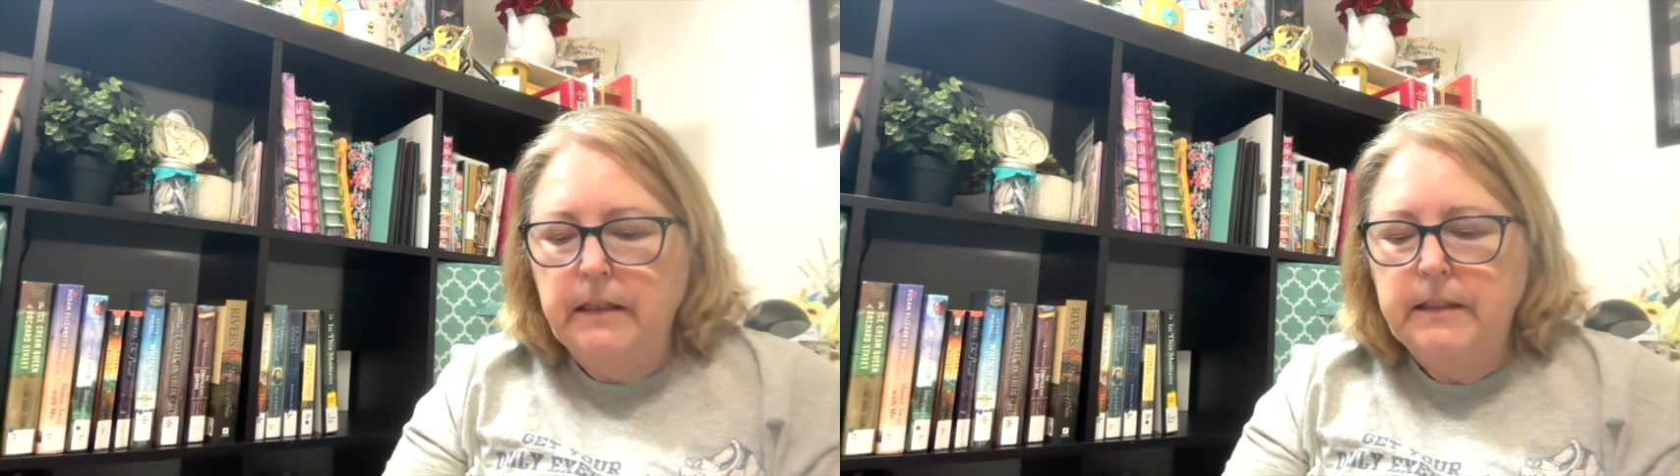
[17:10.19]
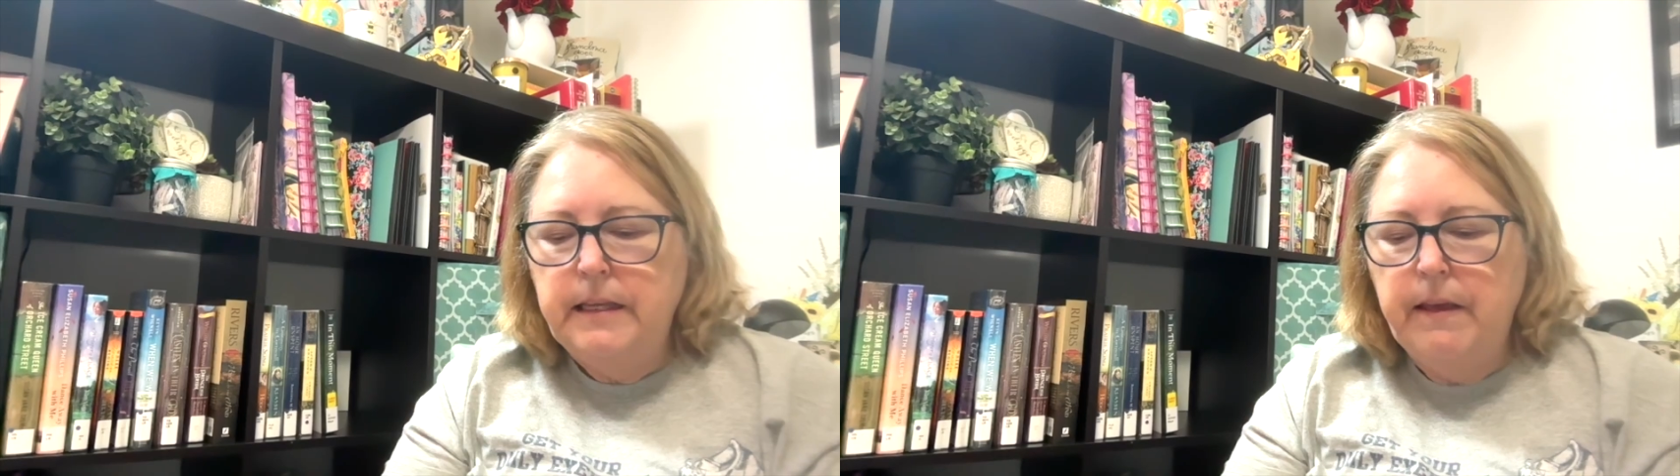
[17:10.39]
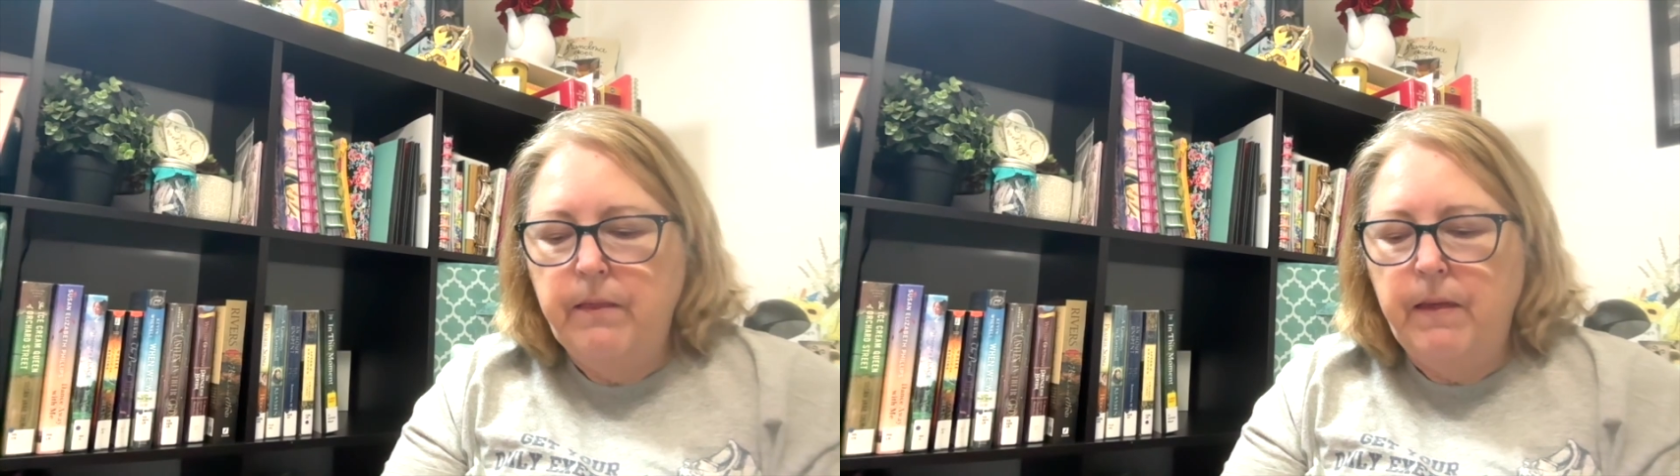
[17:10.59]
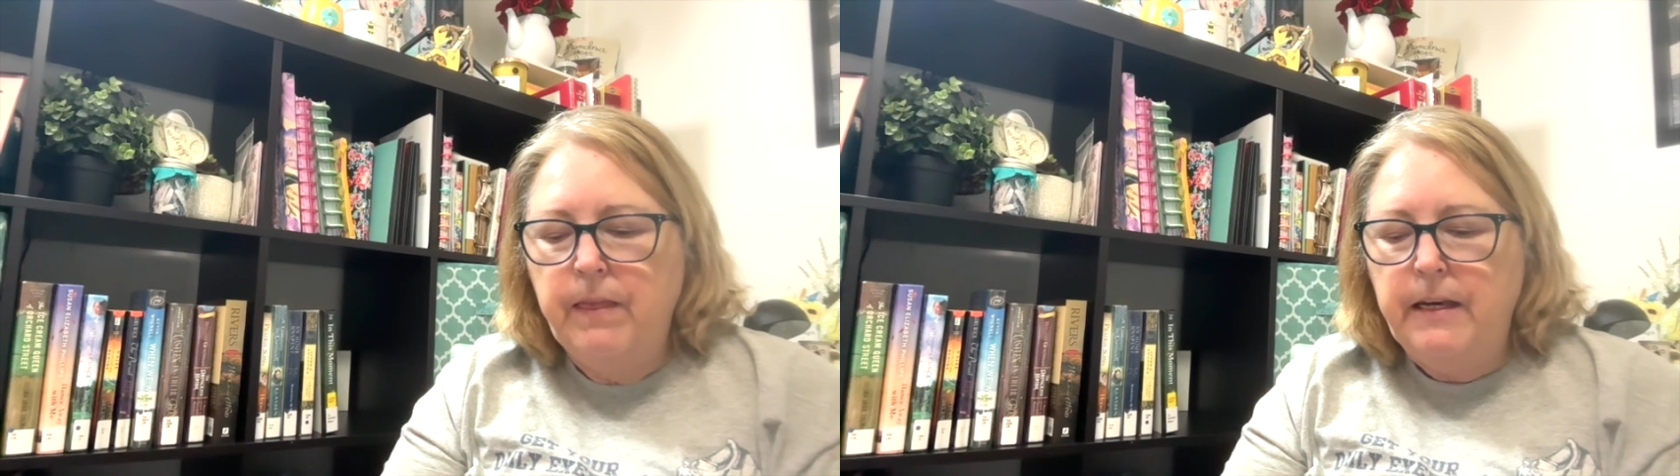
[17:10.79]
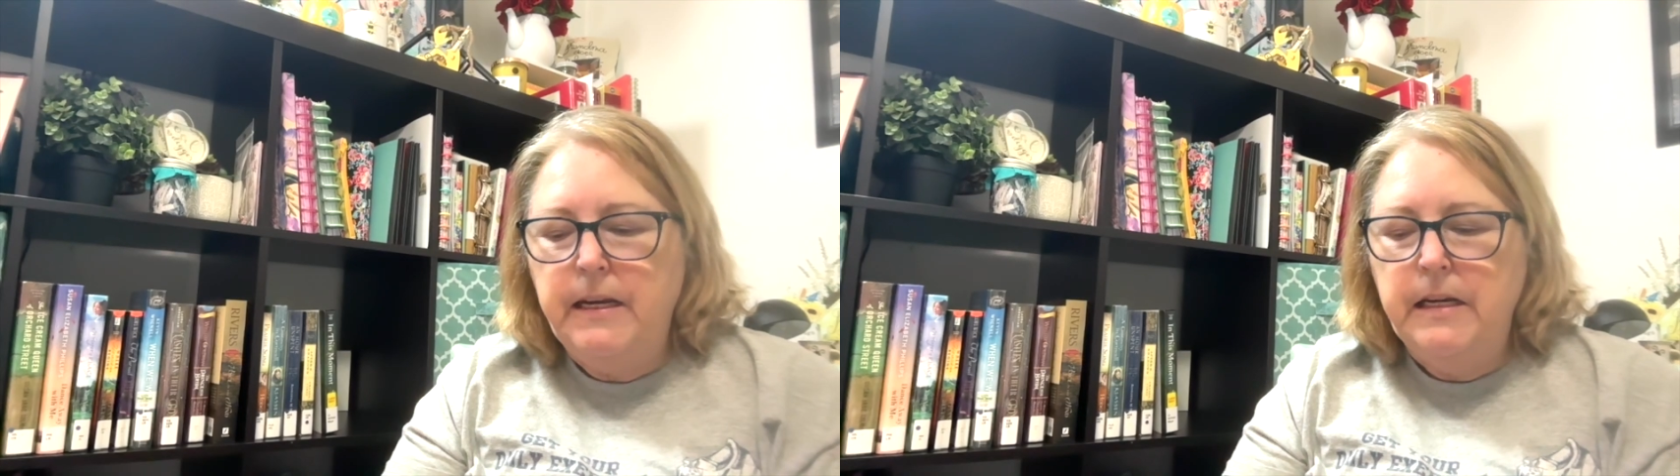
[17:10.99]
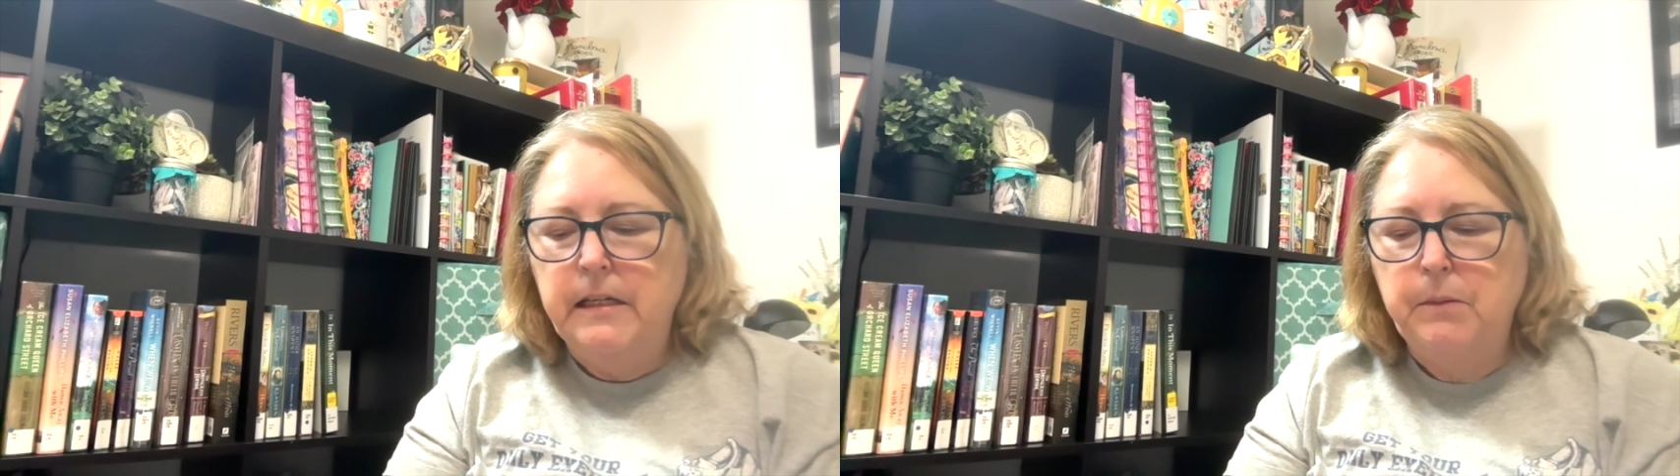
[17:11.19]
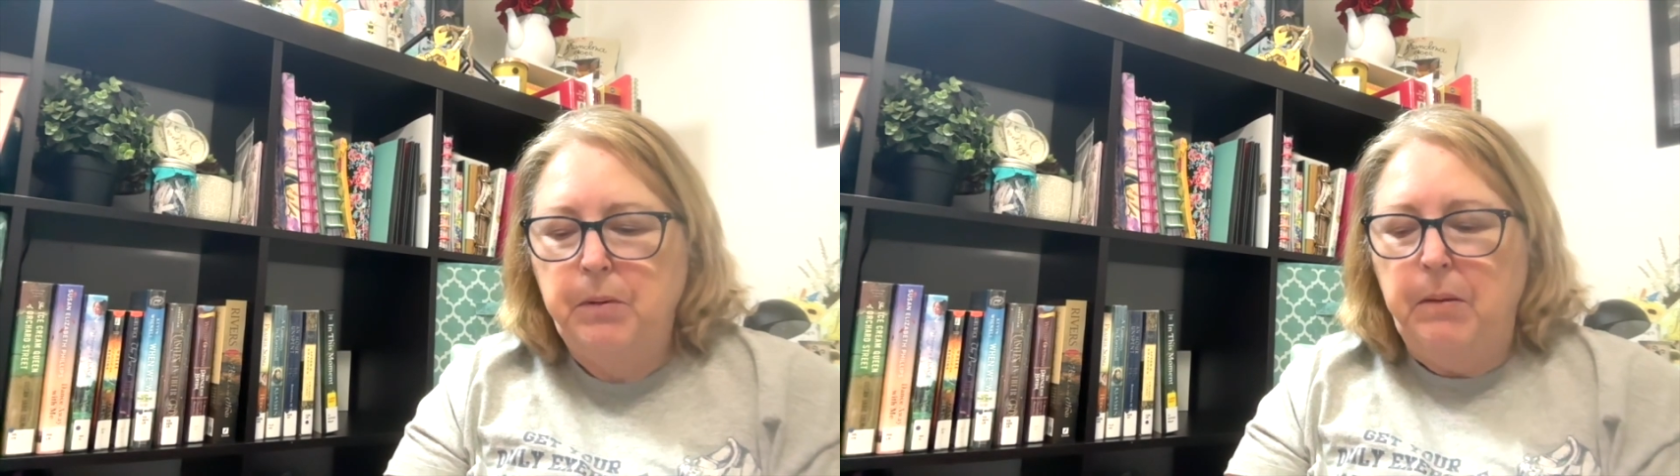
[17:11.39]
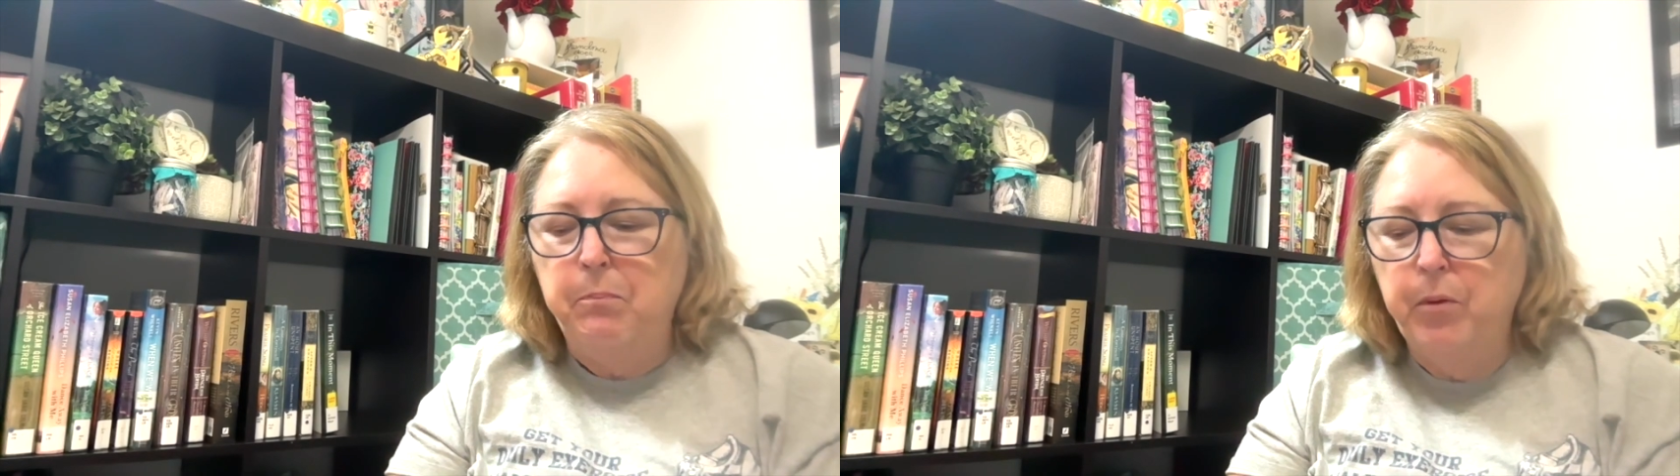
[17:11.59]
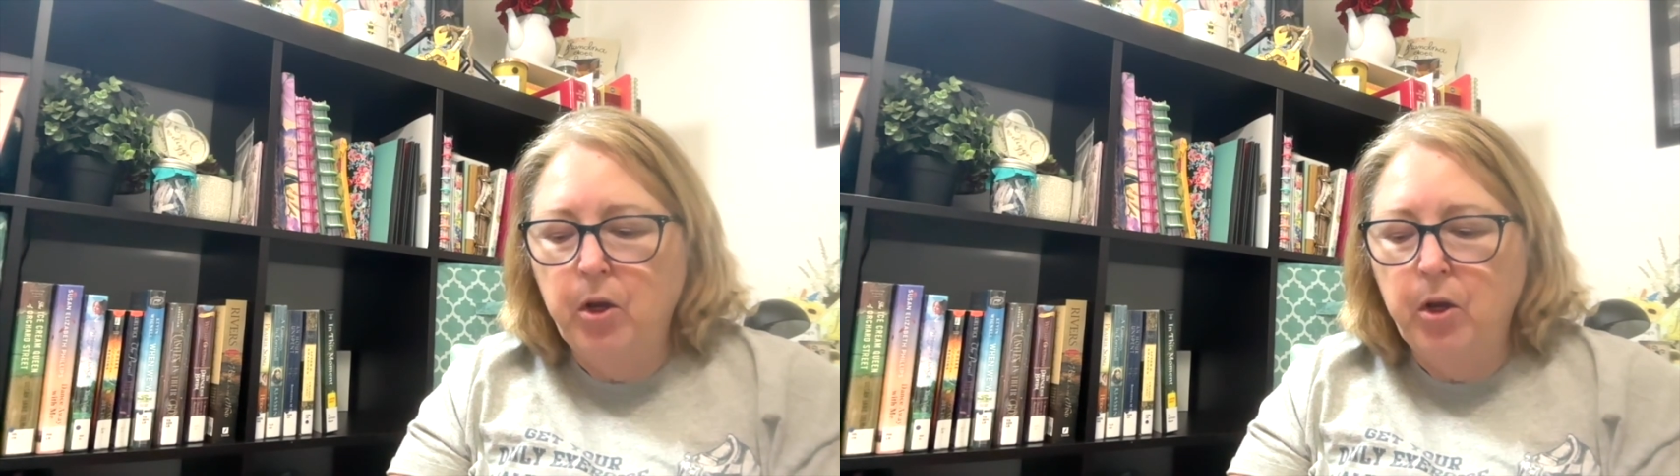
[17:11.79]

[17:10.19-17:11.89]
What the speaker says: said that they needed to be